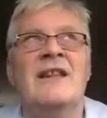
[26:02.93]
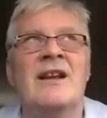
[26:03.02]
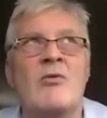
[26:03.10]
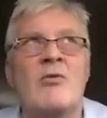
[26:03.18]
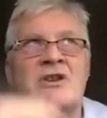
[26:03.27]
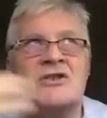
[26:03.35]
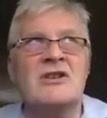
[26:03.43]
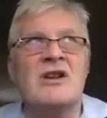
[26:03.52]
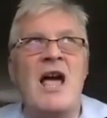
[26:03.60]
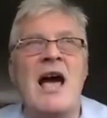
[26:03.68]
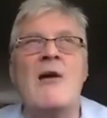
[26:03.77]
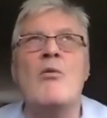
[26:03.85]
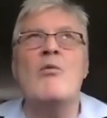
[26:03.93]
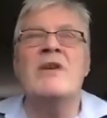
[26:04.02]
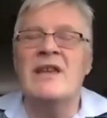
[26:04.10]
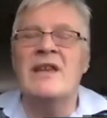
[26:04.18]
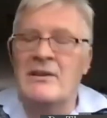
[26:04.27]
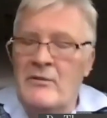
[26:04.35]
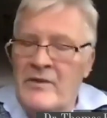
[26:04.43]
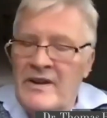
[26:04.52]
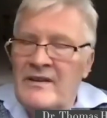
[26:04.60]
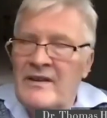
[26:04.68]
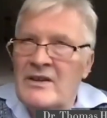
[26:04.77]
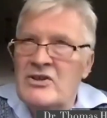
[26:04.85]
the question how we
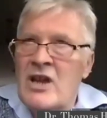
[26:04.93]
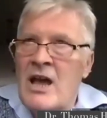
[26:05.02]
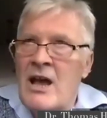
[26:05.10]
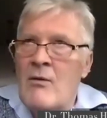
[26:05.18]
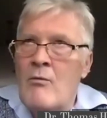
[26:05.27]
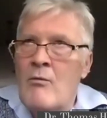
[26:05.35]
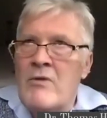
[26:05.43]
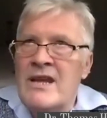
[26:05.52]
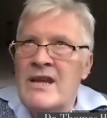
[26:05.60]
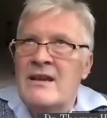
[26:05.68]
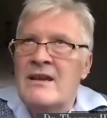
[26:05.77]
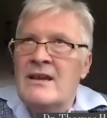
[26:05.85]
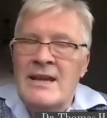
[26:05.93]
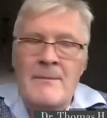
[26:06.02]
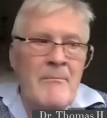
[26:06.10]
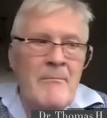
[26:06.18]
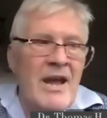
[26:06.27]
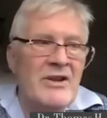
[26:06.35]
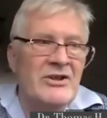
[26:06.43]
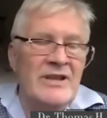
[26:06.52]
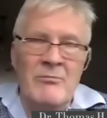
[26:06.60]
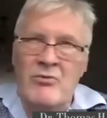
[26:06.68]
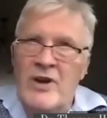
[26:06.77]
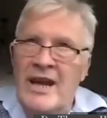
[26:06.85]
envisage, how we imagine
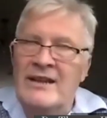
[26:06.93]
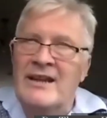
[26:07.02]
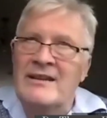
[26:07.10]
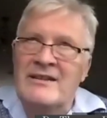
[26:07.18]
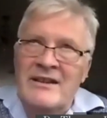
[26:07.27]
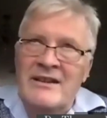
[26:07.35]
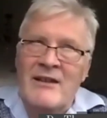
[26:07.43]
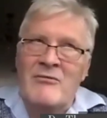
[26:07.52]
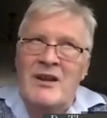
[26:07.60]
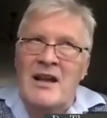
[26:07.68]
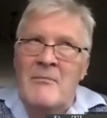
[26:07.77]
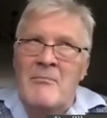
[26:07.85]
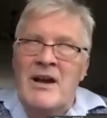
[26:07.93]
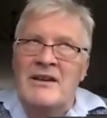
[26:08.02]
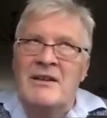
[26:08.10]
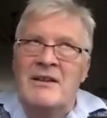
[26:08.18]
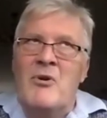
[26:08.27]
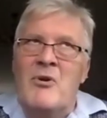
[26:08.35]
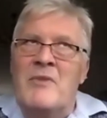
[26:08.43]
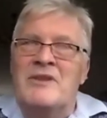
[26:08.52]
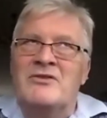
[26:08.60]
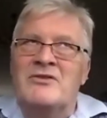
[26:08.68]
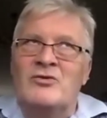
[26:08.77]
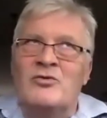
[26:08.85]
the brain. And here I will come back in a
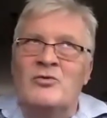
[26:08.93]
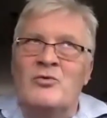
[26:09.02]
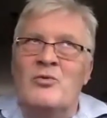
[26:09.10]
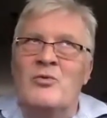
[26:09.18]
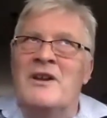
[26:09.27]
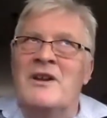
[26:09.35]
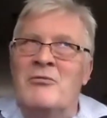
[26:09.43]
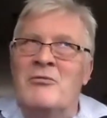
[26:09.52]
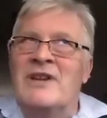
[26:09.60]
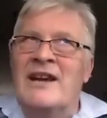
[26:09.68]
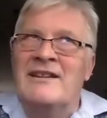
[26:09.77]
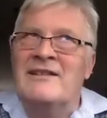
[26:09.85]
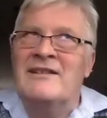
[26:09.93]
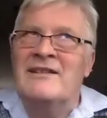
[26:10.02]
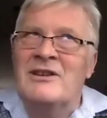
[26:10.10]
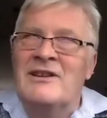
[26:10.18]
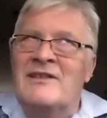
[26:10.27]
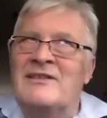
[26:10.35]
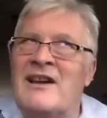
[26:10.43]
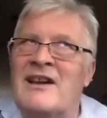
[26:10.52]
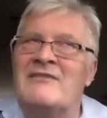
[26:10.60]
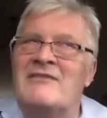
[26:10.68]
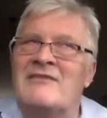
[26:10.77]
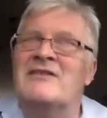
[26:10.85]
moment to what I
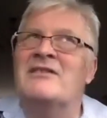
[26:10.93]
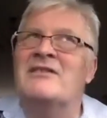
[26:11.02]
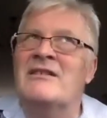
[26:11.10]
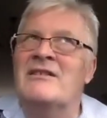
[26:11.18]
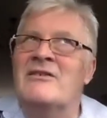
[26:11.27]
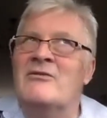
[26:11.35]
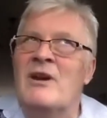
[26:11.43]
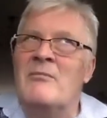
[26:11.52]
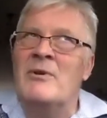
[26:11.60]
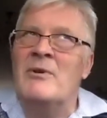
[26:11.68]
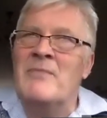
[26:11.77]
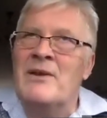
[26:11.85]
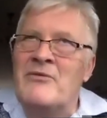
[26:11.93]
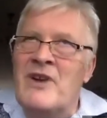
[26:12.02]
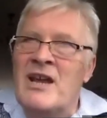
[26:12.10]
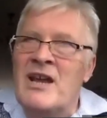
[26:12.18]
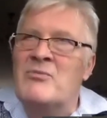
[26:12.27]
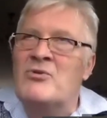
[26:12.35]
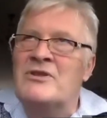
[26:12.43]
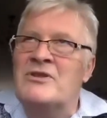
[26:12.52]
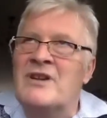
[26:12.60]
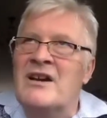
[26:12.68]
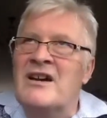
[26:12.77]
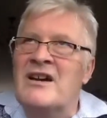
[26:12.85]
started telling you about my Freiburg
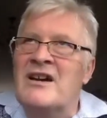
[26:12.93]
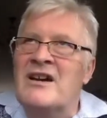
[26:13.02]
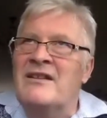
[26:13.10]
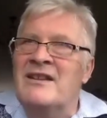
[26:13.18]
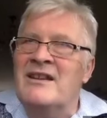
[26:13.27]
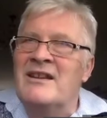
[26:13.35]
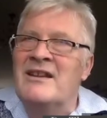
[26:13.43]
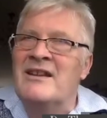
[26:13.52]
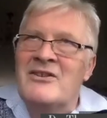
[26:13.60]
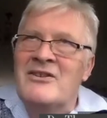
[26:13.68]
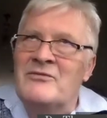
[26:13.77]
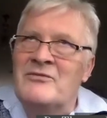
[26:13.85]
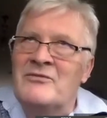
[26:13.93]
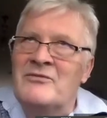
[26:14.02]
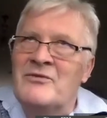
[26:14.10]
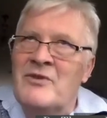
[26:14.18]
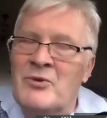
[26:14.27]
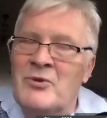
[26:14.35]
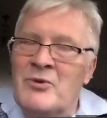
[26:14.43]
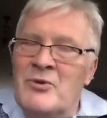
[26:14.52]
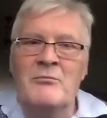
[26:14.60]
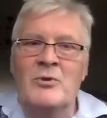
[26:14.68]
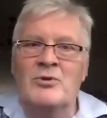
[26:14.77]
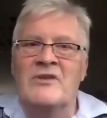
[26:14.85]
time and the shift from
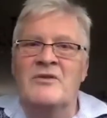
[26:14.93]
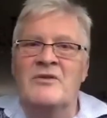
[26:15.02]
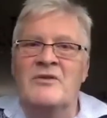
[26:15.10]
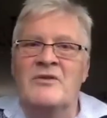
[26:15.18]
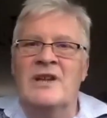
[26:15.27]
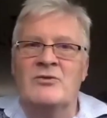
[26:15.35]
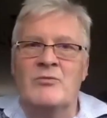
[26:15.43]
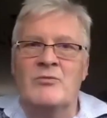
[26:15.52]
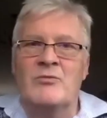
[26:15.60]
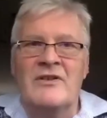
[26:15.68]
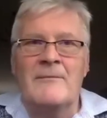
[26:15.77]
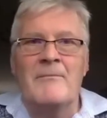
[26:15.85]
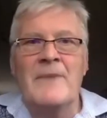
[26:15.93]
modularism to networks.